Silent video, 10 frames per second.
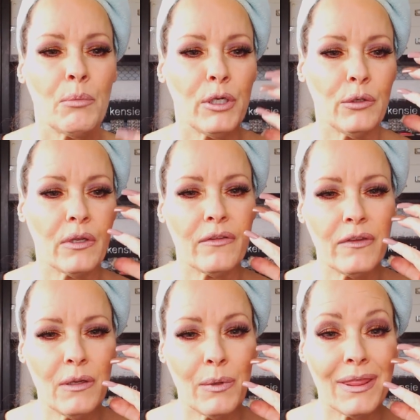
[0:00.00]
But you can
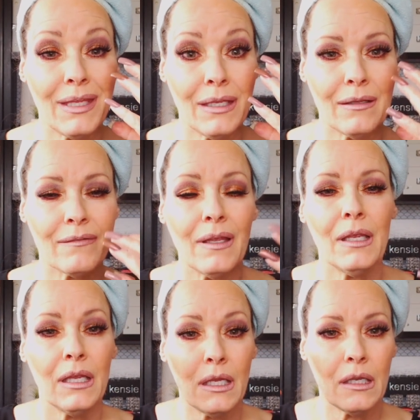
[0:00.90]
see with these,
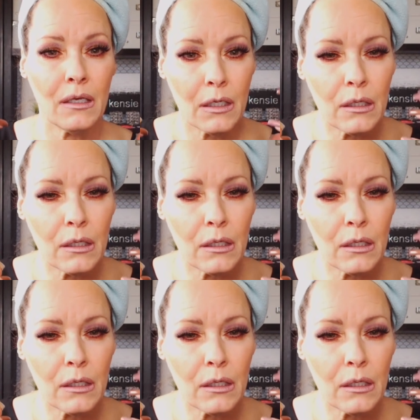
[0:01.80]
it